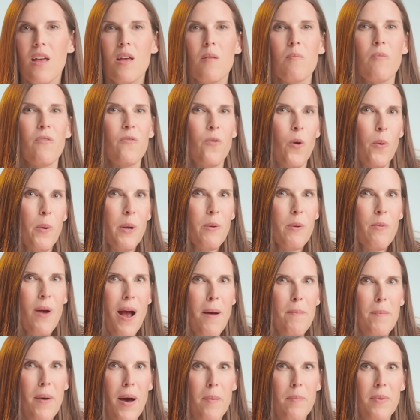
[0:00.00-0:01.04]
Before we
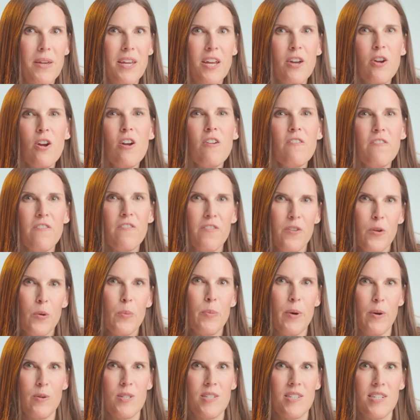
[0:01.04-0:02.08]
wrap up, here are a few
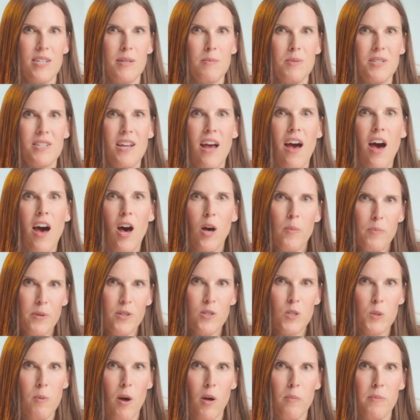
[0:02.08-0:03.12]
bonus tips to help your
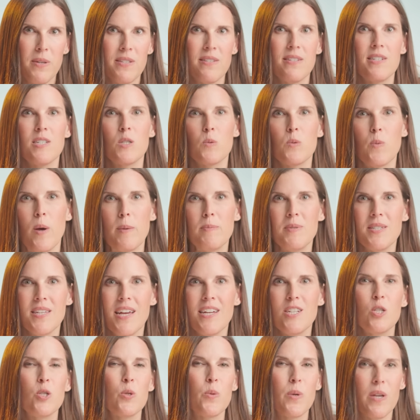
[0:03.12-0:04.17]
small business
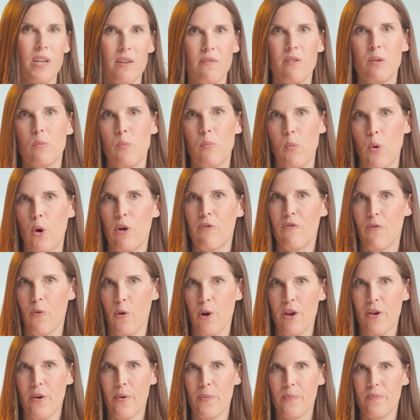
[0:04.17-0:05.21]
website do even more for
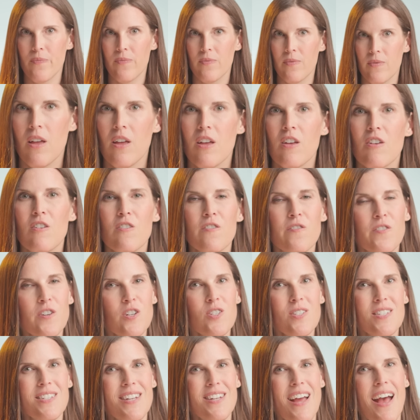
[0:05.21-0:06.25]
you.
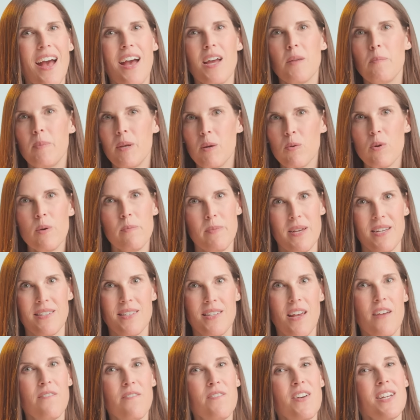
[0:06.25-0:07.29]
First, I'd be
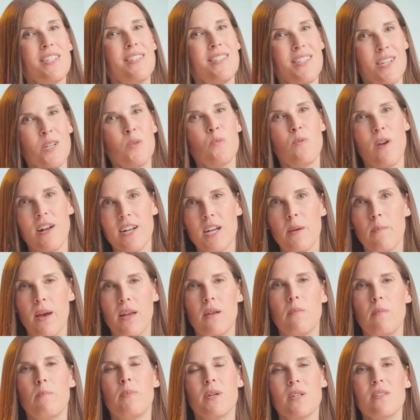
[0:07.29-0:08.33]
remiss if I didn't
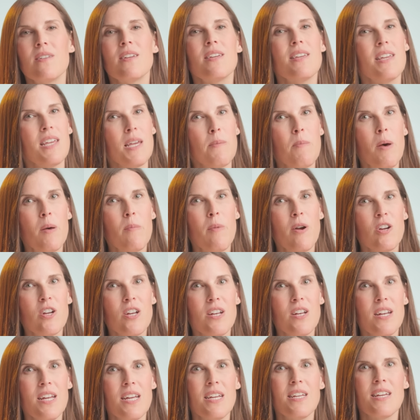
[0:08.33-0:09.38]
recommend building email
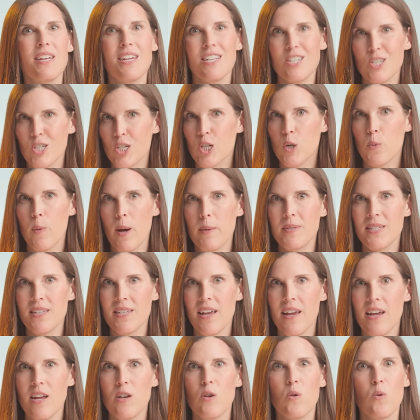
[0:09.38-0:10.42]
marketing into your
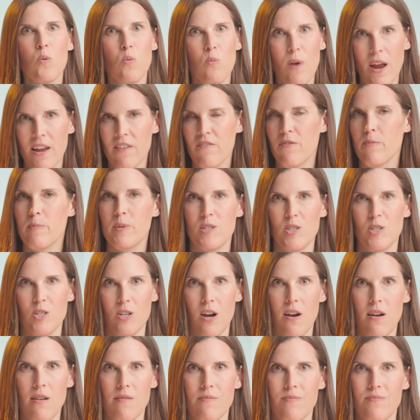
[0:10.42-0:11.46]
website right from the
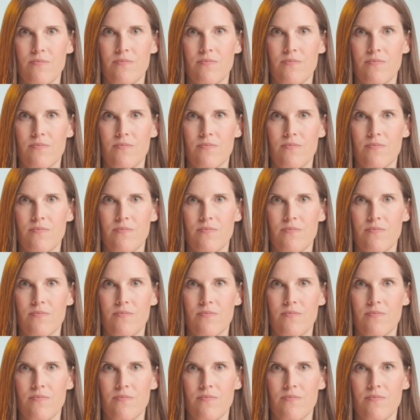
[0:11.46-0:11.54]
start.